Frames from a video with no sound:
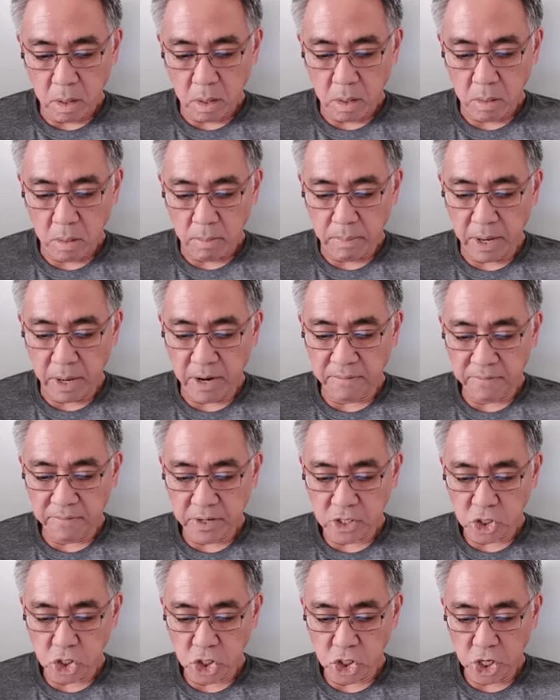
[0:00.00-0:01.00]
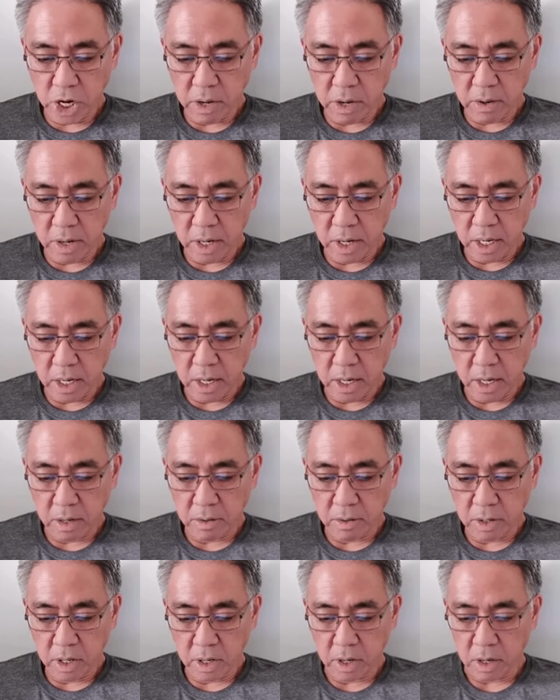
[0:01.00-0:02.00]
Benefits charity
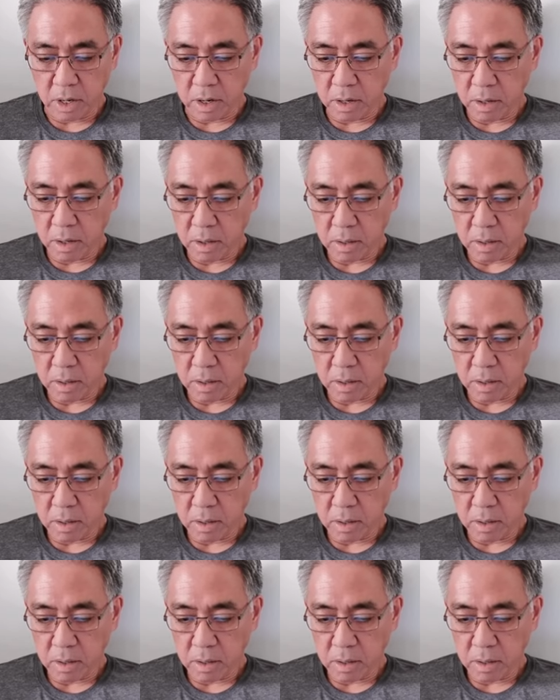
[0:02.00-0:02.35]
down here.